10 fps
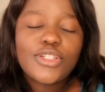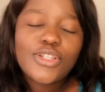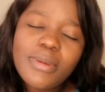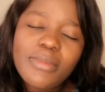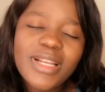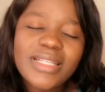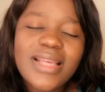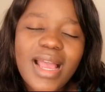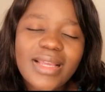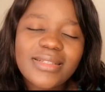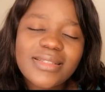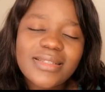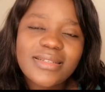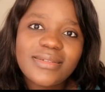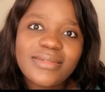to be
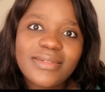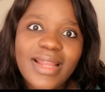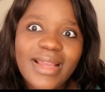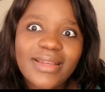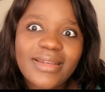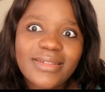monetized, like